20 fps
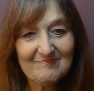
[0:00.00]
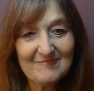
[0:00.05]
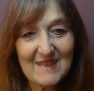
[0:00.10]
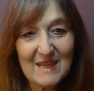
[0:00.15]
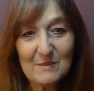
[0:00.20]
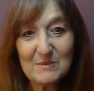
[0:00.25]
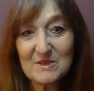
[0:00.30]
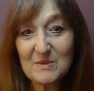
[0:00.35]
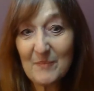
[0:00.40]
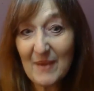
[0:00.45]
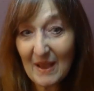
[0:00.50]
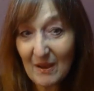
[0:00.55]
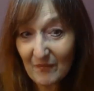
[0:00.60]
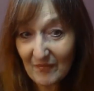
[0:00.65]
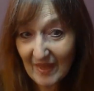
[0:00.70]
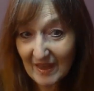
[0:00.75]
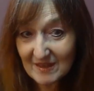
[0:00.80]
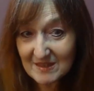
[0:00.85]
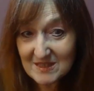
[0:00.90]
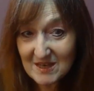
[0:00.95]
It was about
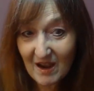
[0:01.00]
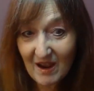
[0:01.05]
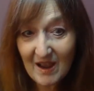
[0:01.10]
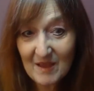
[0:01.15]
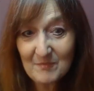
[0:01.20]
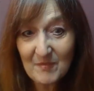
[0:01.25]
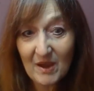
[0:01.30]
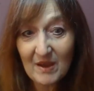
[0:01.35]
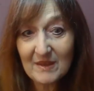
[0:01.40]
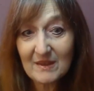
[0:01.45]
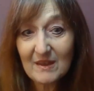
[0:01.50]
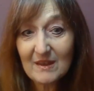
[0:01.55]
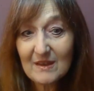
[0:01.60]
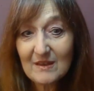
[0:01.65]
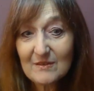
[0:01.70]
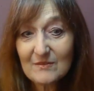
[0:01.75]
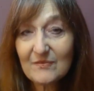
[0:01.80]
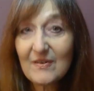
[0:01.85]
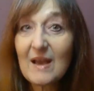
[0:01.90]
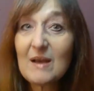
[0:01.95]
that time I
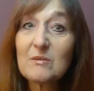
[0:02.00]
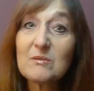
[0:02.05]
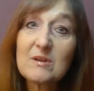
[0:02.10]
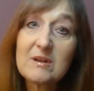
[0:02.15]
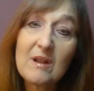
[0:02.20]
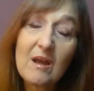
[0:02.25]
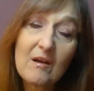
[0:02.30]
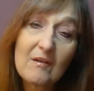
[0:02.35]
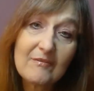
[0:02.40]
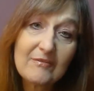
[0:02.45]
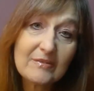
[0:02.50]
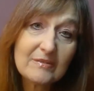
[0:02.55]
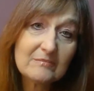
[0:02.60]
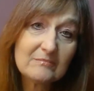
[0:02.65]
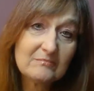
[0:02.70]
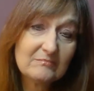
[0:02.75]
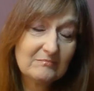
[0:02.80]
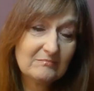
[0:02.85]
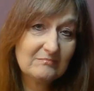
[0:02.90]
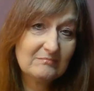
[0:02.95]
found love,
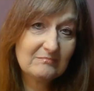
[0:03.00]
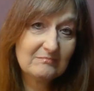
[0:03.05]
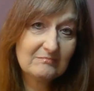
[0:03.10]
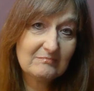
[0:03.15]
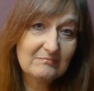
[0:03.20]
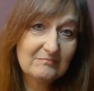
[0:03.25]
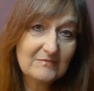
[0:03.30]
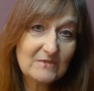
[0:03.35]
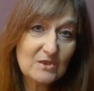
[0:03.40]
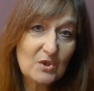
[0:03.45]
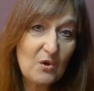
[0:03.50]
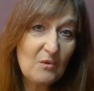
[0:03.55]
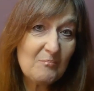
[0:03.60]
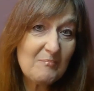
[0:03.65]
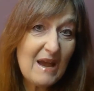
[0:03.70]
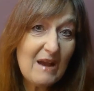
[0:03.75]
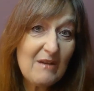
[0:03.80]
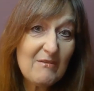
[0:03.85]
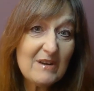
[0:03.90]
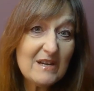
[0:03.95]
got
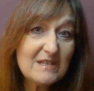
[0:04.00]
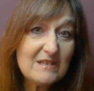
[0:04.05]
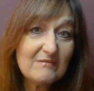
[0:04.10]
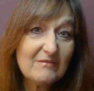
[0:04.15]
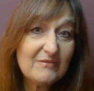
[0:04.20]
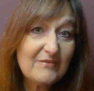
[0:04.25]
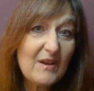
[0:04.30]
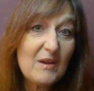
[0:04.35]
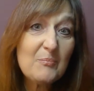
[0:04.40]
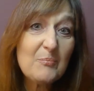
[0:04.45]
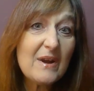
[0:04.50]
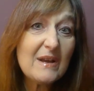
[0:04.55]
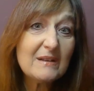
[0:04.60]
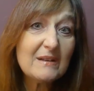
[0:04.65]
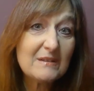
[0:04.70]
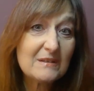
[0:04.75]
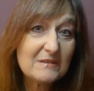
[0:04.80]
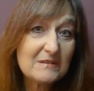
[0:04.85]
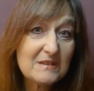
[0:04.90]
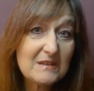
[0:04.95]
married and fell
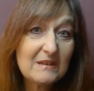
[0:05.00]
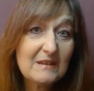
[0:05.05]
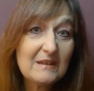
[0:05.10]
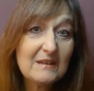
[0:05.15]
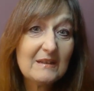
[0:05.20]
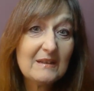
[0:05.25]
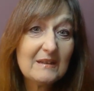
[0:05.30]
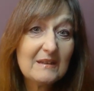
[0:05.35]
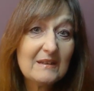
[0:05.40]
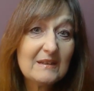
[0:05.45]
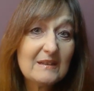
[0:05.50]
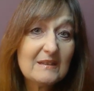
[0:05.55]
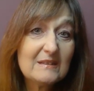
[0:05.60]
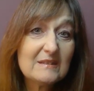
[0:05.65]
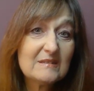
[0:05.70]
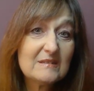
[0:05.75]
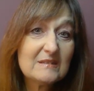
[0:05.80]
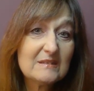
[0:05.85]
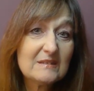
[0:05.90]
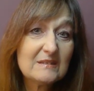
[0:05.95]
pregnant.
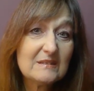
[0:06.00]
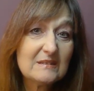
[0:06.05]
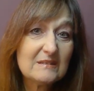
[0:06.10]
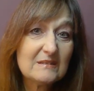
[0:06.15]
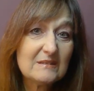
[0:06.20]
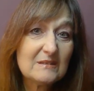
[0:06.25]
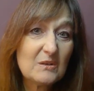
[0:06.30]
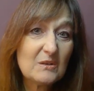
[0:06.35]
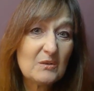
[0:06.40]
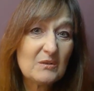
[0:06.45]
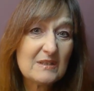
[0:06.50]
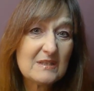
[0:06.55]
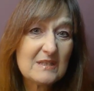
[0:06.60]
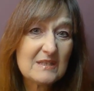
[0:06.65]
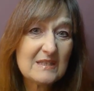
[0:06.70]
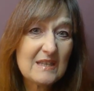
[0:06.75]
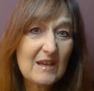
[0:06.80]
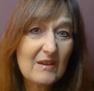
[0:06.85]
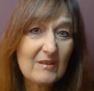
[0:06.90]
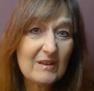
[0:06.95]
Not
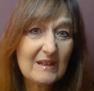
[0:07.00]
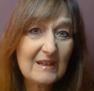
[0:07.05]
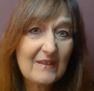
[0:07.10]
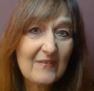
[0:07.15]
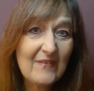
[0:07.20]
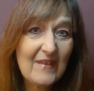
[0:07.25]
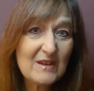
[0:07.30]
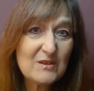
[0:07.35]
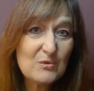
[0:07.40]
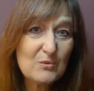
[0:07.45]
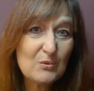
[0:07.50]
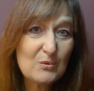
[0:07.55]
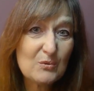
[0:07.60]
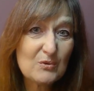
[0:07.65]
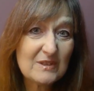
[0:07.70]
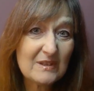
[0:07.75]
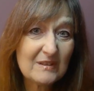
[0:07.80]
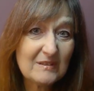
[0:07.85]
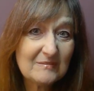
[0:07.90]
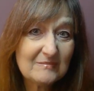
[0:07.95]
necessarily in that
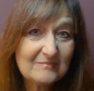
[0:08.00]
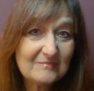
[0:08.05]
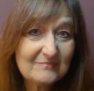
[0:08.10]
order.